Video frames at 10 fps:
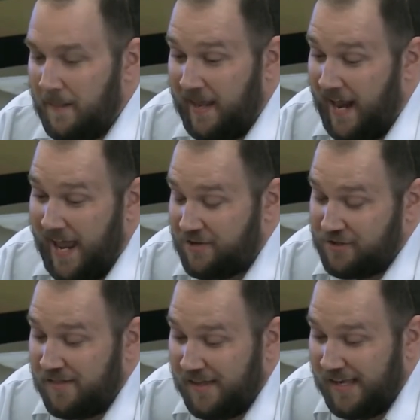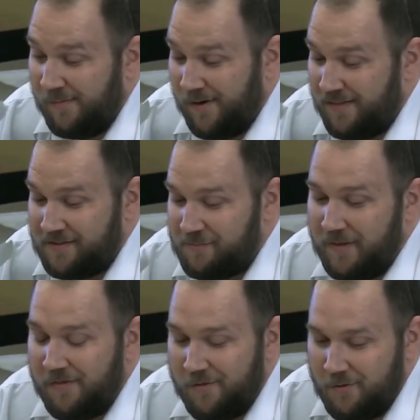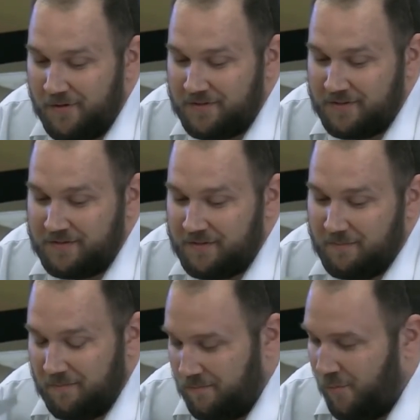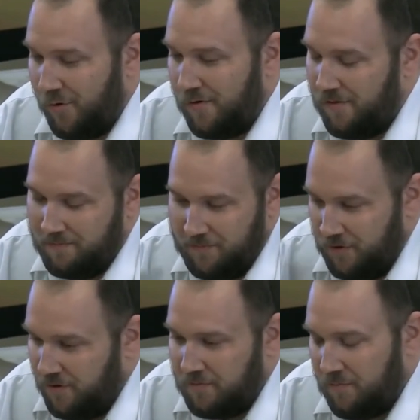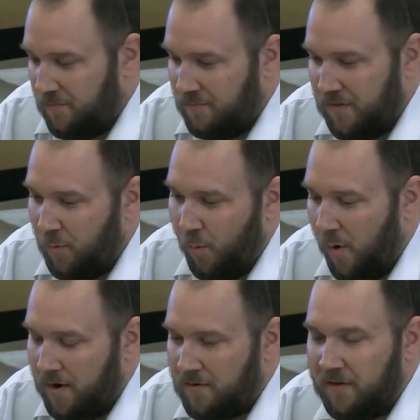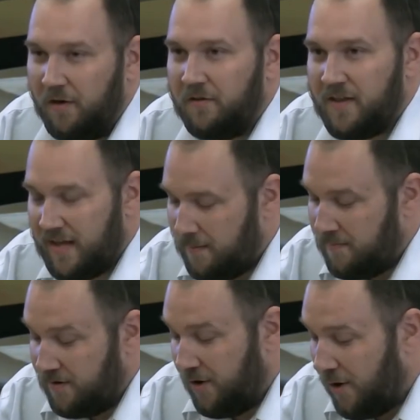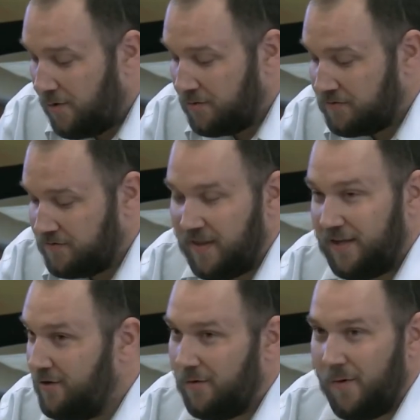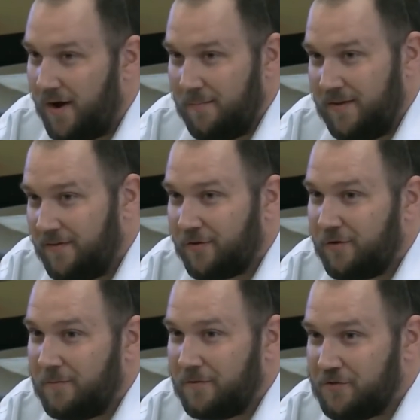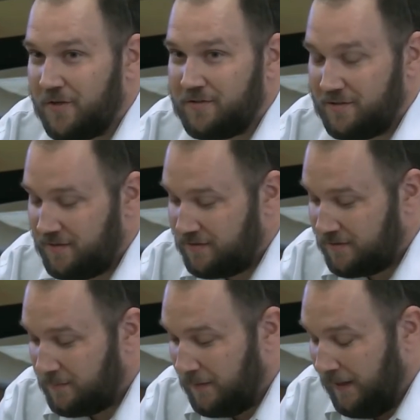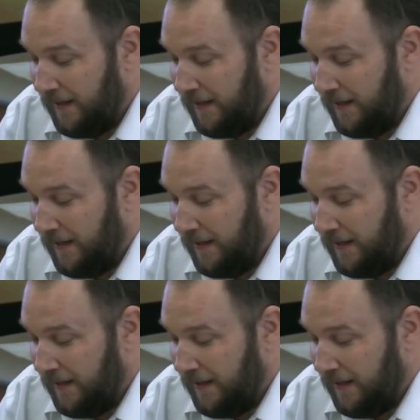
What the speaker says: And actually, I think anybody that's been through the system more, than one little time knows that you don't want to be in the criminal justice system.